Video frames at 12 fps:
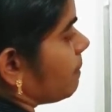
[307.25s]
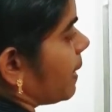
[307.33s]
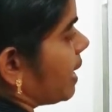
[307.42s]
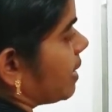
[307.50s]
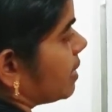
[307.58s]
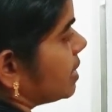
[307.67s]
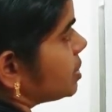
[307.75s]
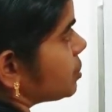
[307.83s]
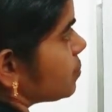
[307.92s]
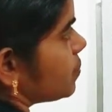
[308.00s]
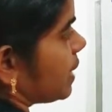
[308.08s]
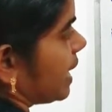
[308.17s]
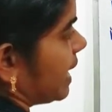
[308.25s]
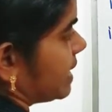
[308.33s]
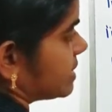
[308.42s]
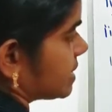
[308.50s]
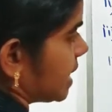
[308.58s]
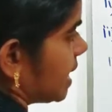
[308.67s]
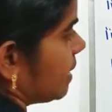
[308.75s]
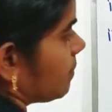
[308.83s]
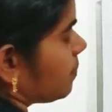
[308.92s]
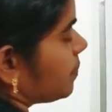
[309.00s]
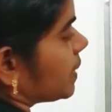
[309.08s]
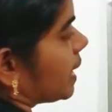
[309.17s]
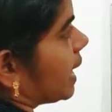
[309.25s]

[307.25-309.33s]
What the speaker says: parallel to AC